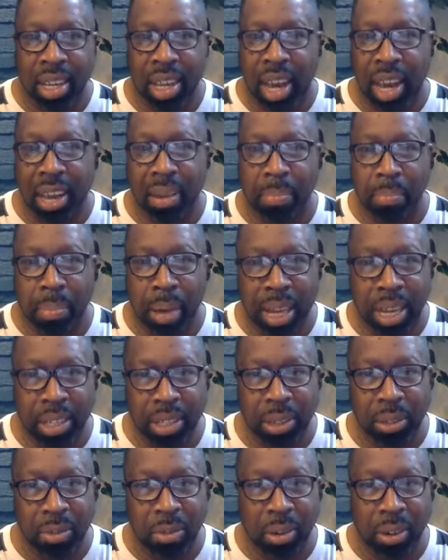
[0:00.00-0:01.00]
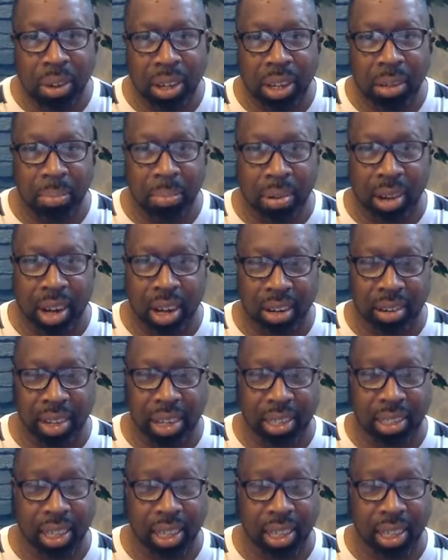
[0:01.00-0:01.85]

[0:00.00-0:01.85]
a major work in progress.